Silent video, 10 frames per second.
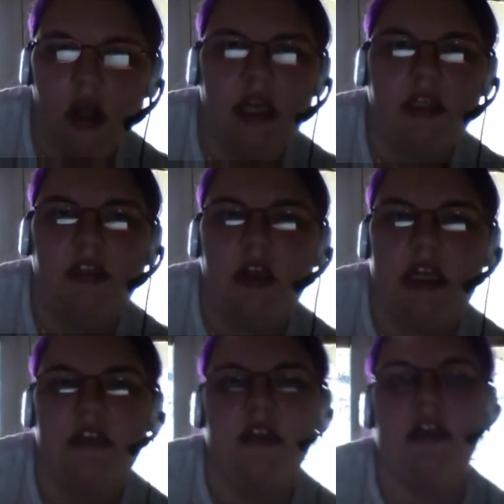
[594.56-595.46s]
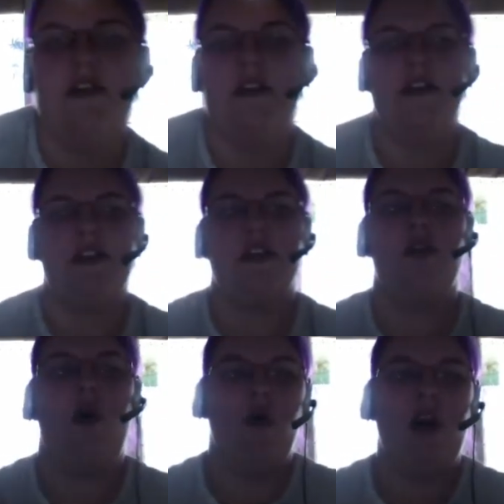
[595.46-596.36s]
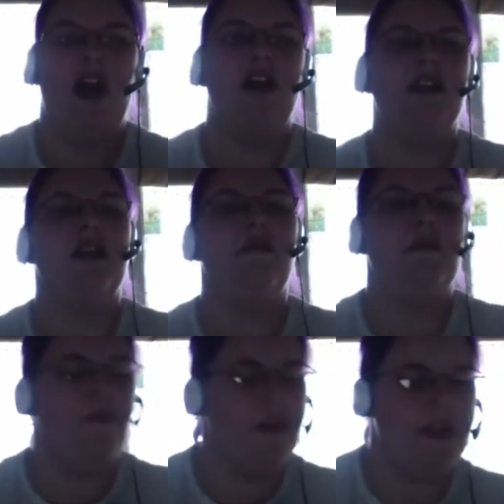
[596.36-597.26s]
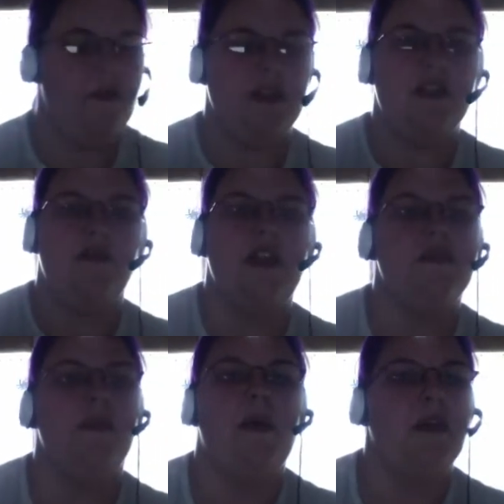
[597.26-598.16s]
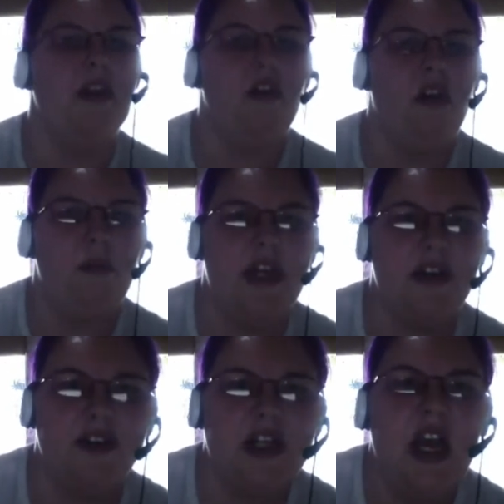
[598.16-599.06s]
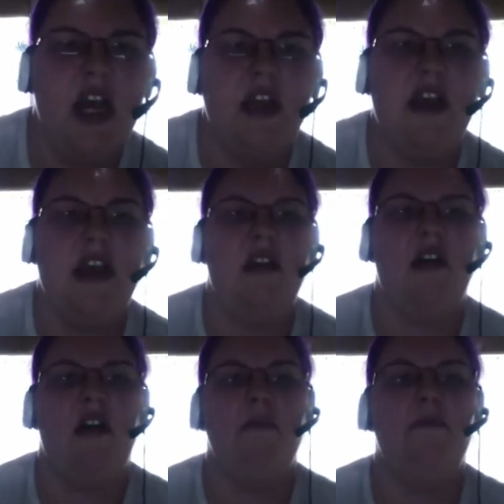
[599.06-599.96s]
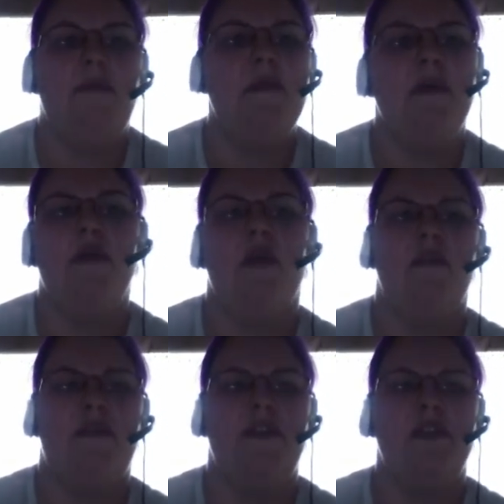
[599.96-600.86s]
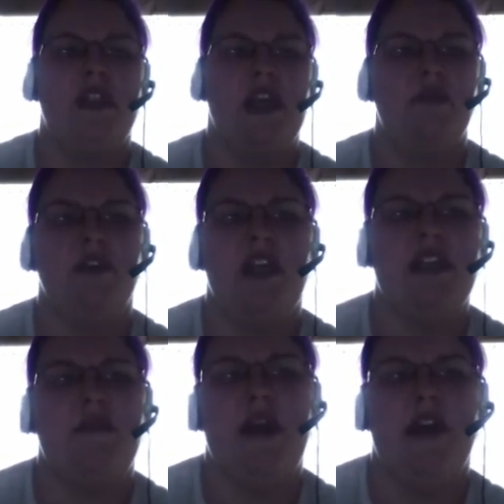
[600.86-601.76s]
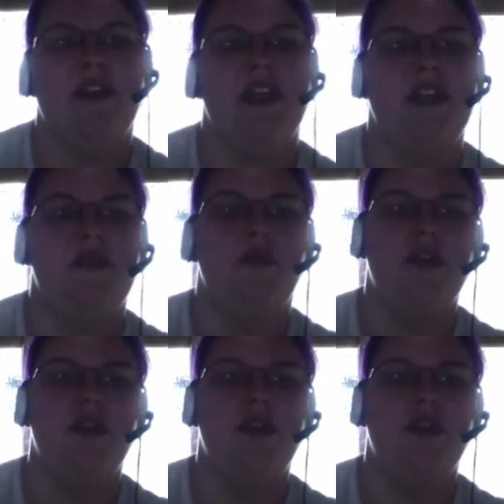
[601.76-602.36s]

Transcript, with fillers: is the it, there. There's this whole concept with with some of these Republican lawmakers that um, people who are on food stamps are lazy parasites who